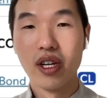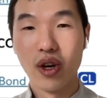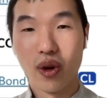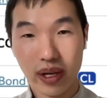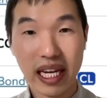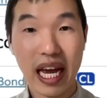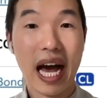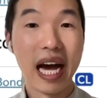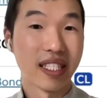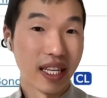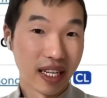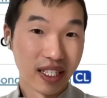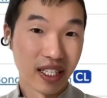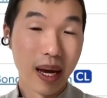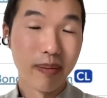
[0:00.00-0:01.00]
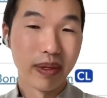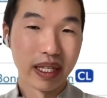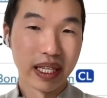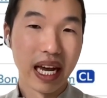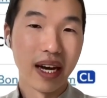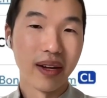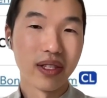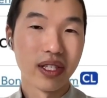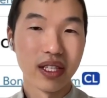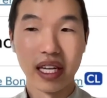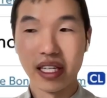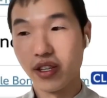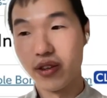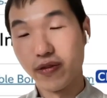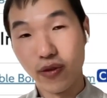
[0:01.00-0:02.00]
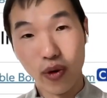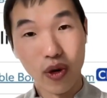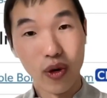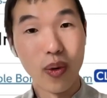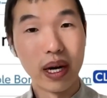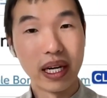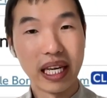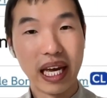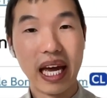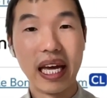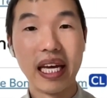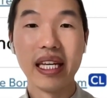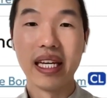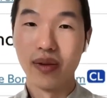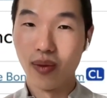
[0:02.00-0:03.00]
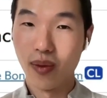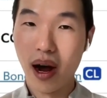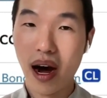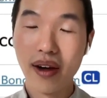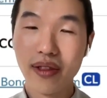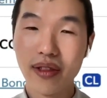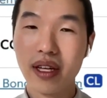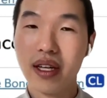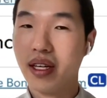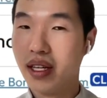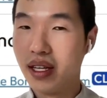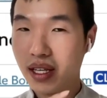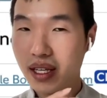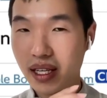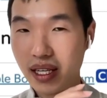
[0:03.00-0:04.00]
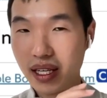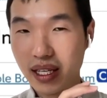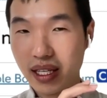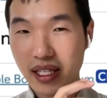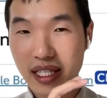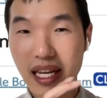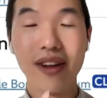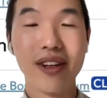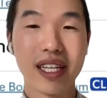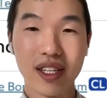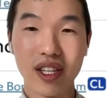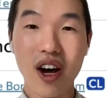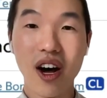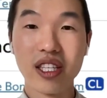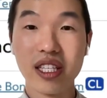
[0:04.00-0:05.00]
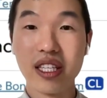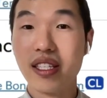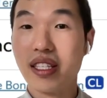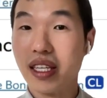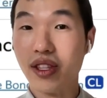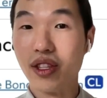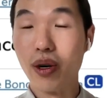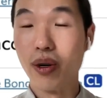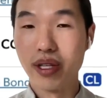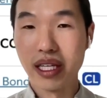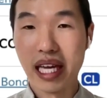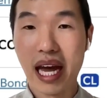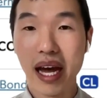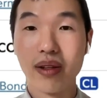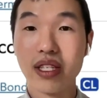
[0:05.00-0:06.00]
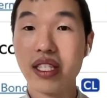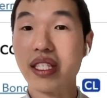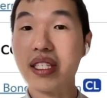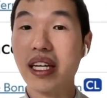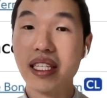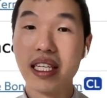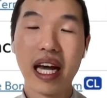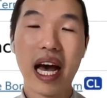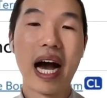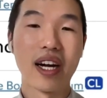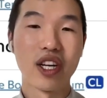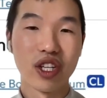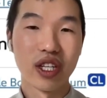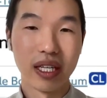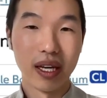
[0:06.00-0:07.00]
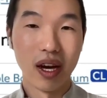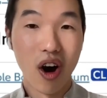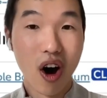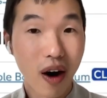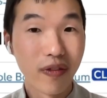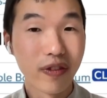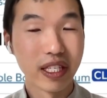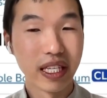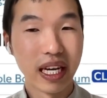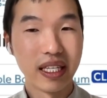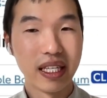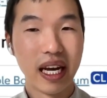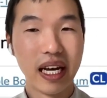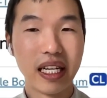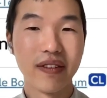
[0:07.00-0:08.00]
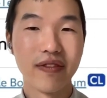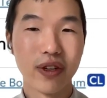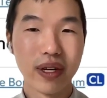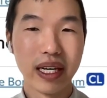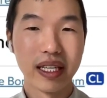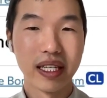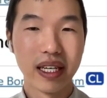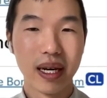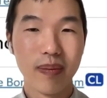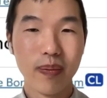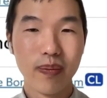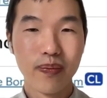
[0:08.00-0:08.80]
or tax exempt accounts like your 401k and Roth, selling losses in those accounts doesn't actually offset any of your income.